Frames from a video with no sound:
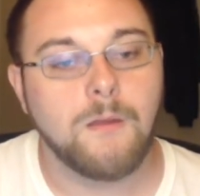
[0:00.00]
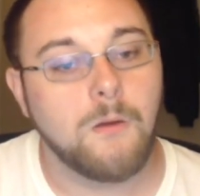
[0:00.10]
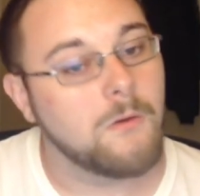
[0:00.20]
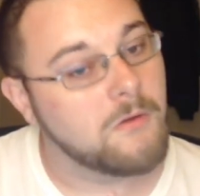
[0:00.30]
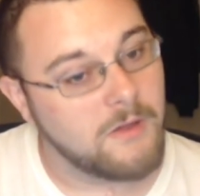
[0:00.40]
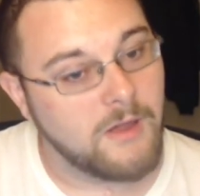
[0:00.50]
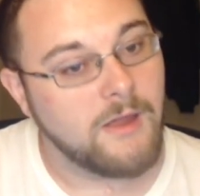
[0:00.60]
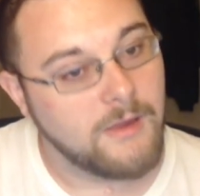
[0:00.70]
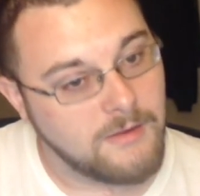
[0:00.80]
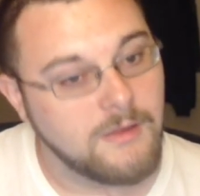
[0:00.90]

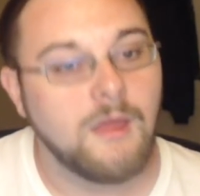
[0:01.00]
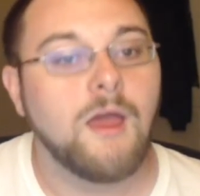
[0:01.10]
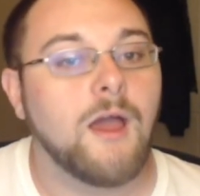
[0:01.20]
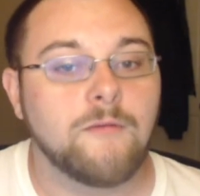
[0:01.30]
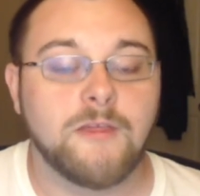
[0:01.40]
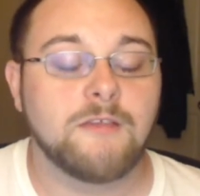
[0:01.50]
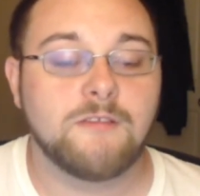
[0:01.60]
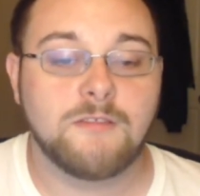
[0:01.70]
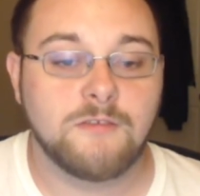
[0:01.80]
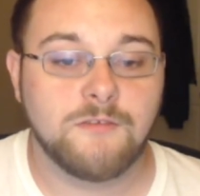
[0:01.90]
Okay. I'm
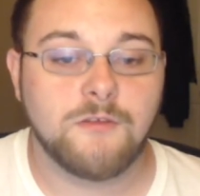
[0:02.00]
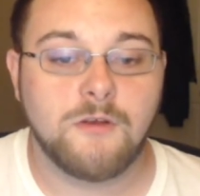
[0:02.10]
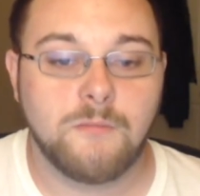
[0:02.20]
guessing this is going